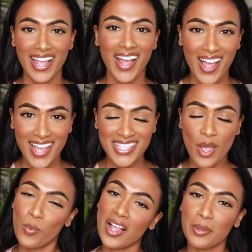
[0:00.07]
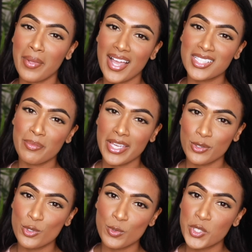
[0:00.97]
guys, welcome back to my
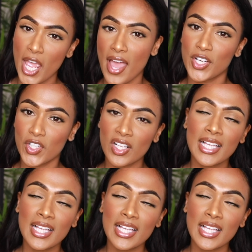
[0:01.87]
YouTube channel.